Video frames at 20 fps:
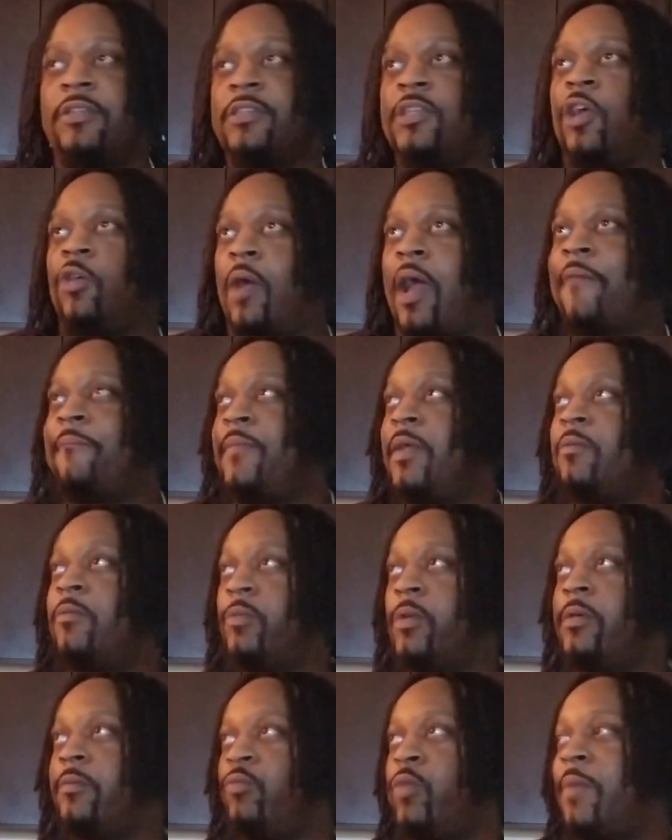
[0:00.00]
you know,
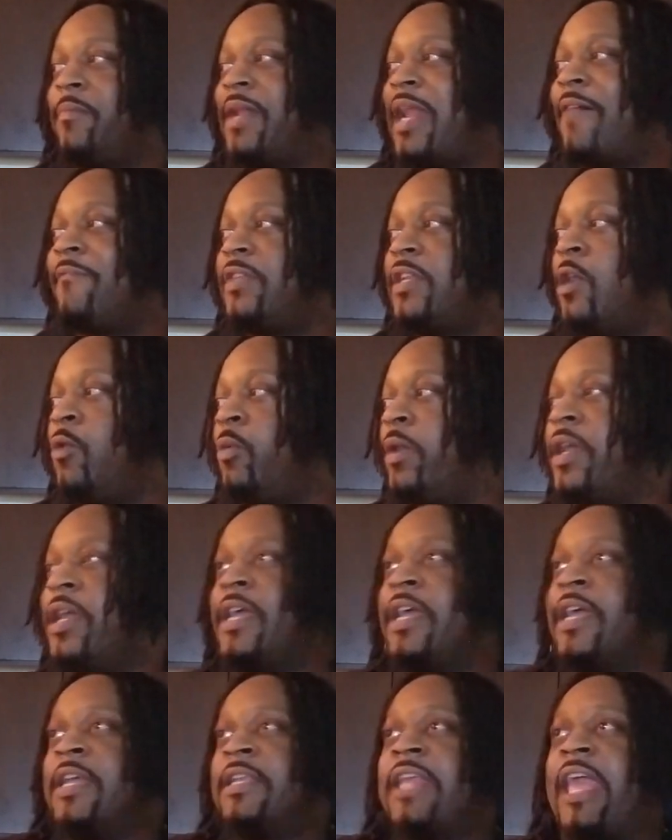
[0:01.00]
women I've dealt with,
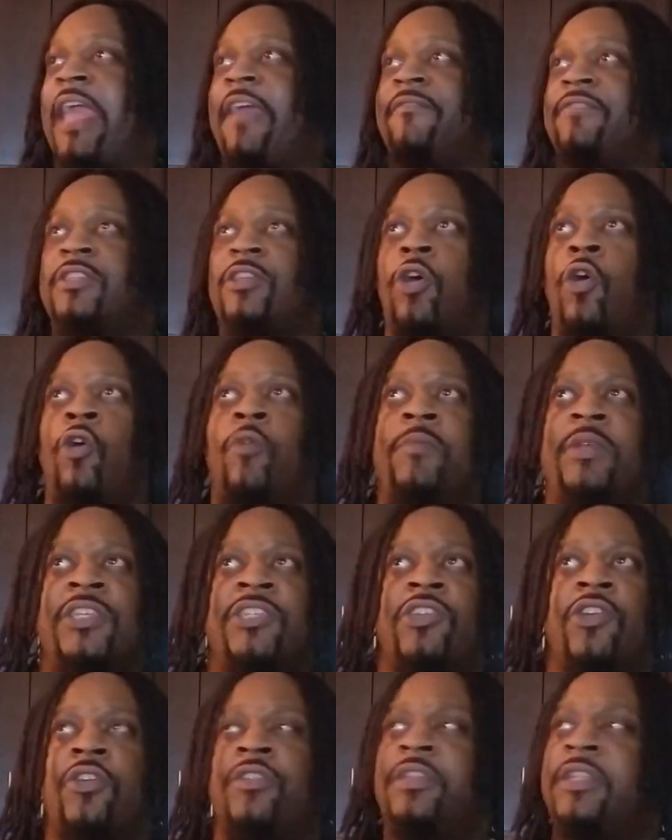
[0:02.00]
they have told me
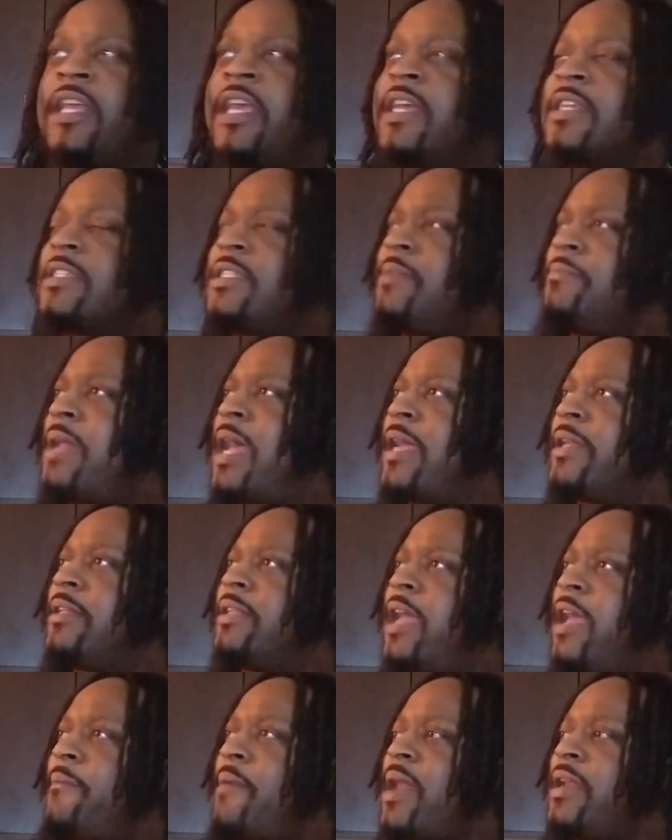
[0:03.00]
certain things, and I'm like,
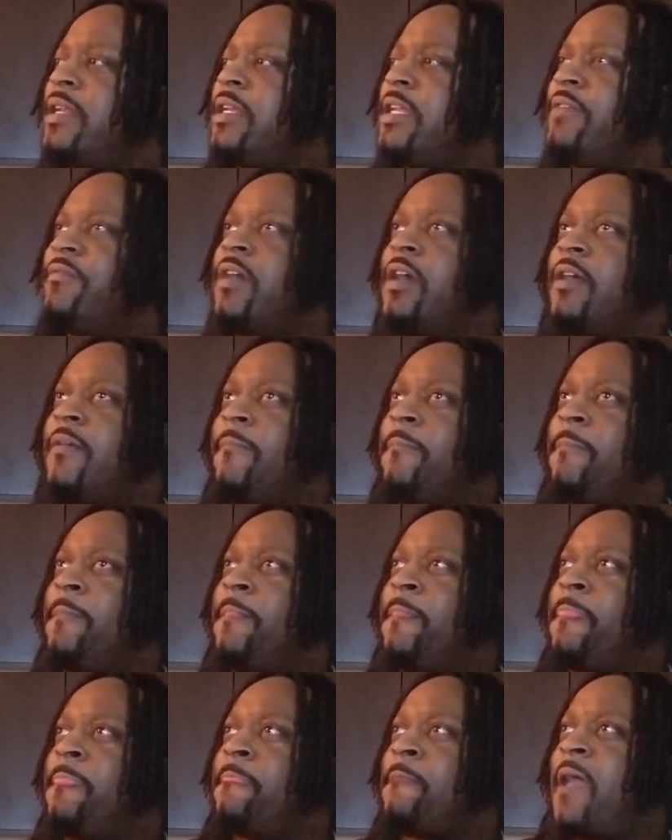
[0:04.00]
damn, I didn't
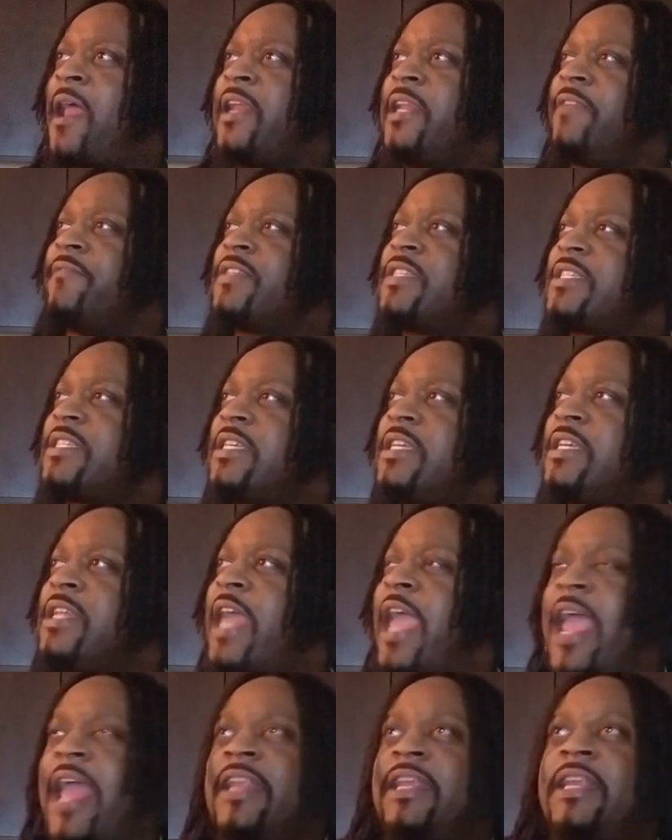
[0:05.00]
even see
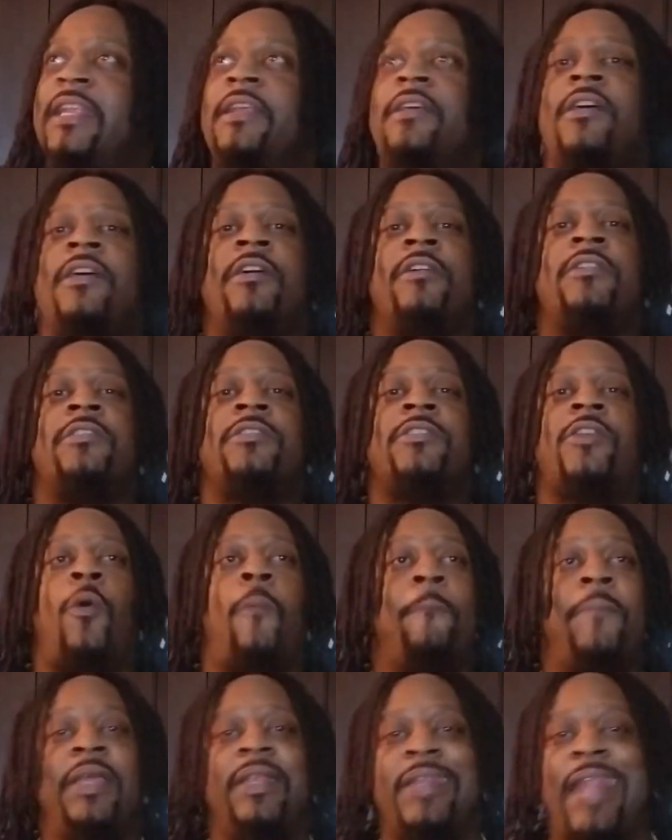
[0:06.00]
that. And then, so
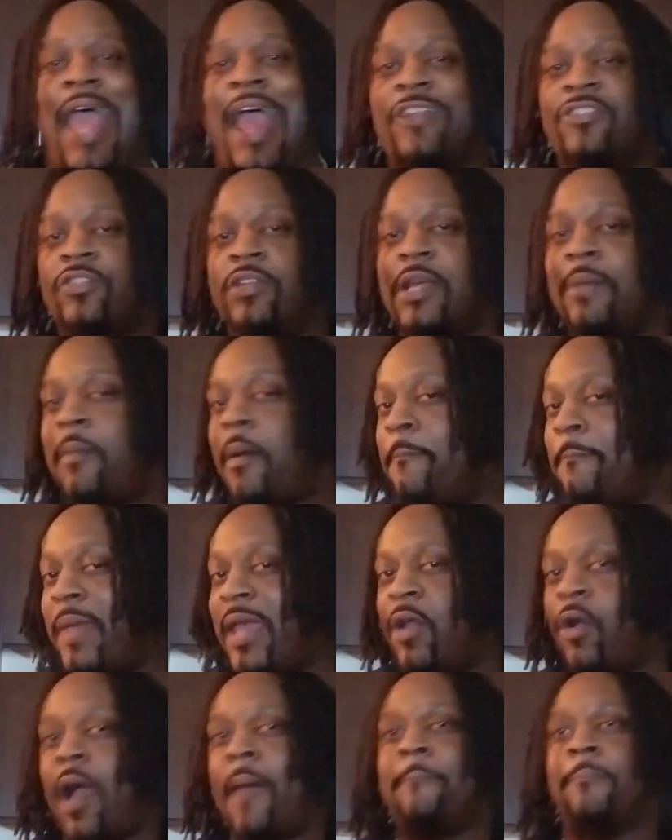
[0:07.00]
me naturally, I'm a
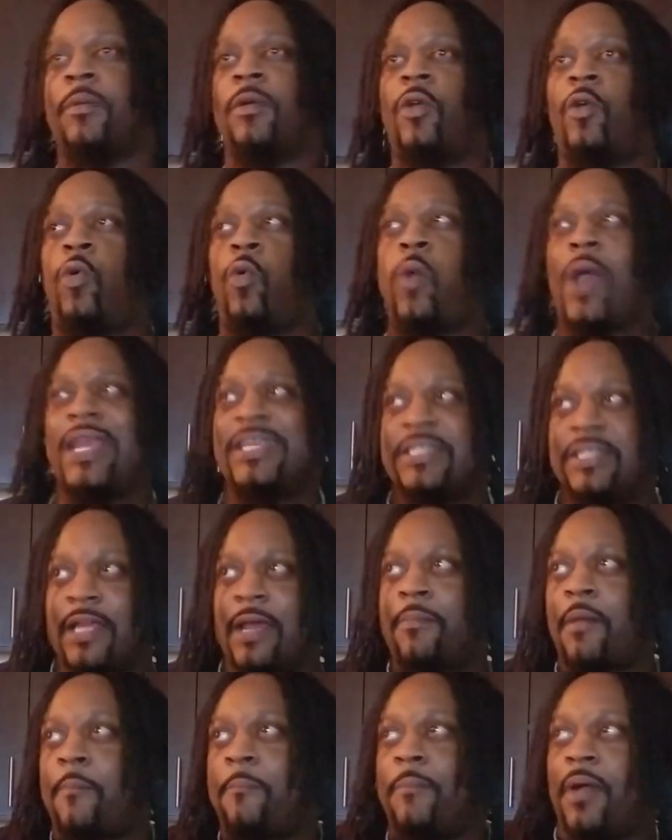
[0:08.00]
male. I'm
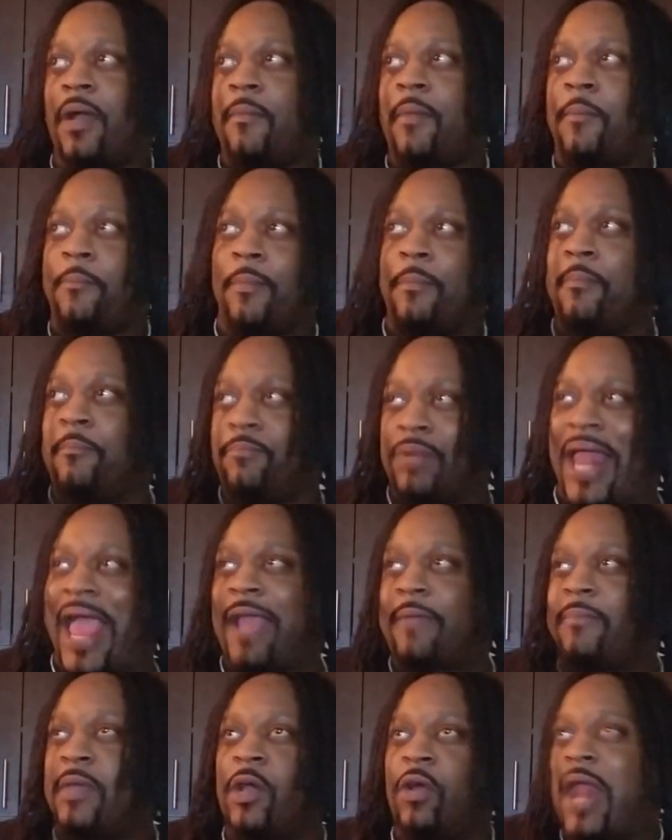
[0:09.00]
a
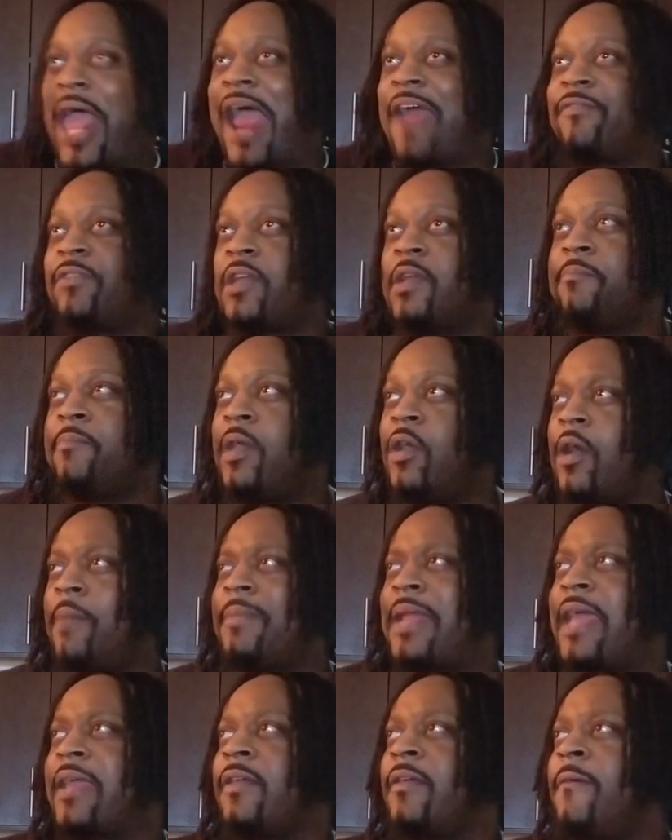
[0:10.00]
black male, an African male. I'm
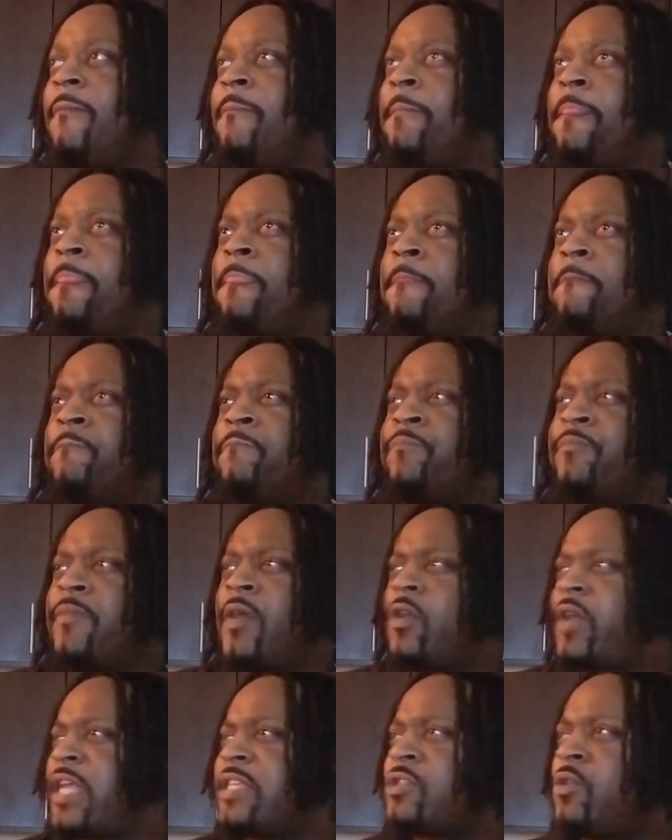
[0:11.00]
like,
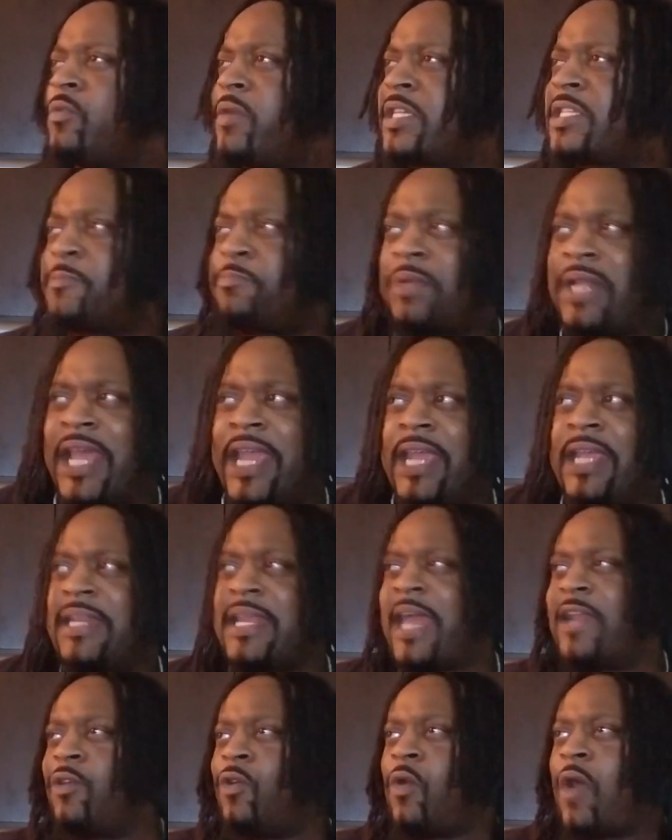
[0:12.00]
okay, so explain
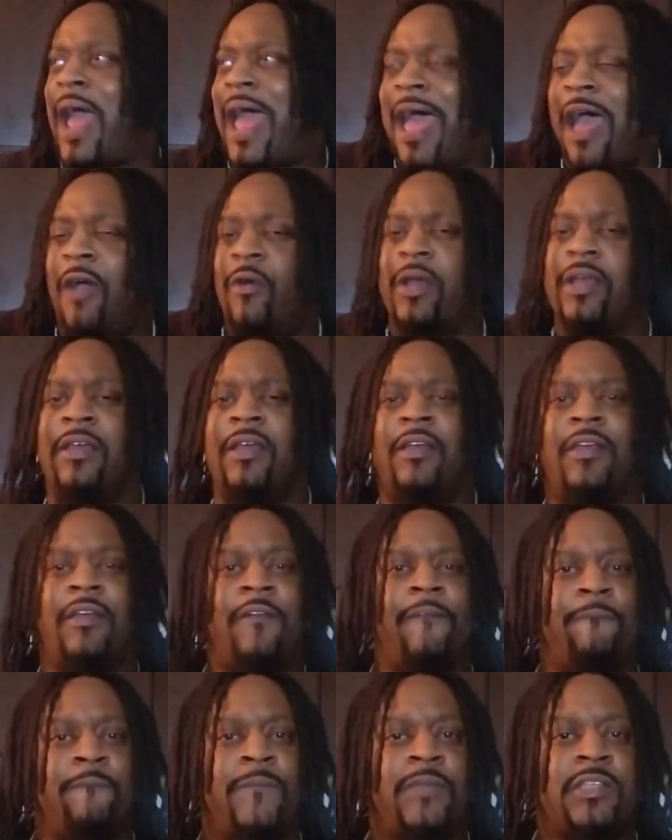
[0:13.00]
that or how it.
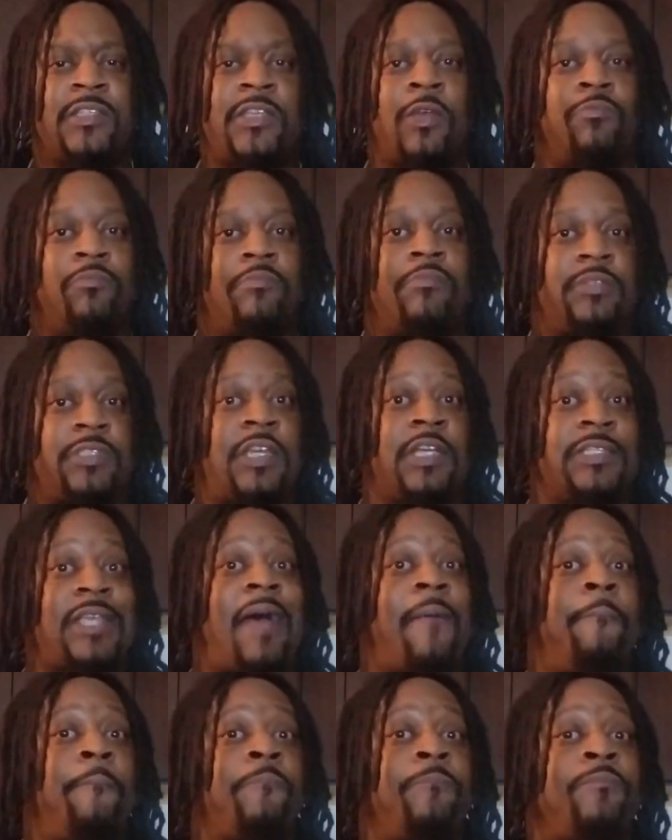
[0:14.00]
So, because
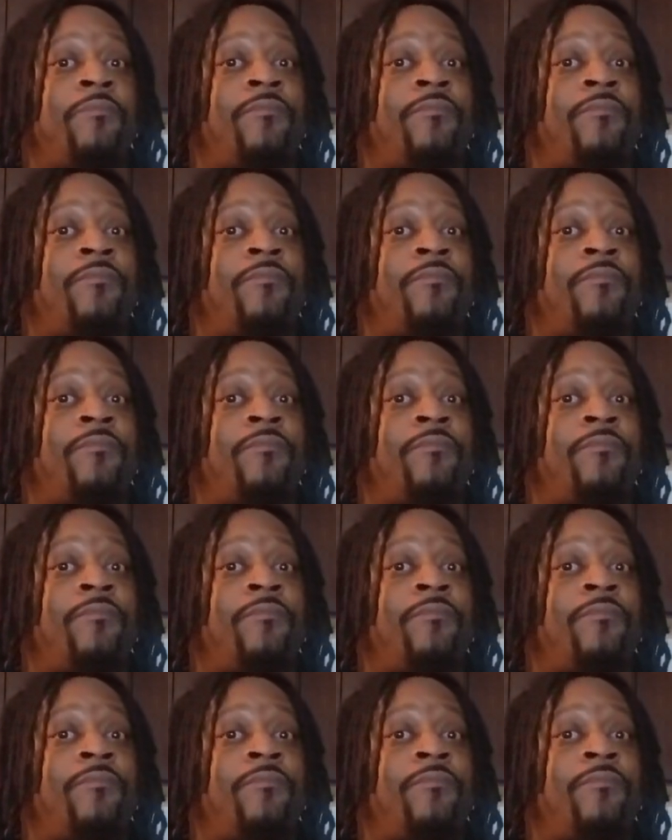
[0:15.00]
I'm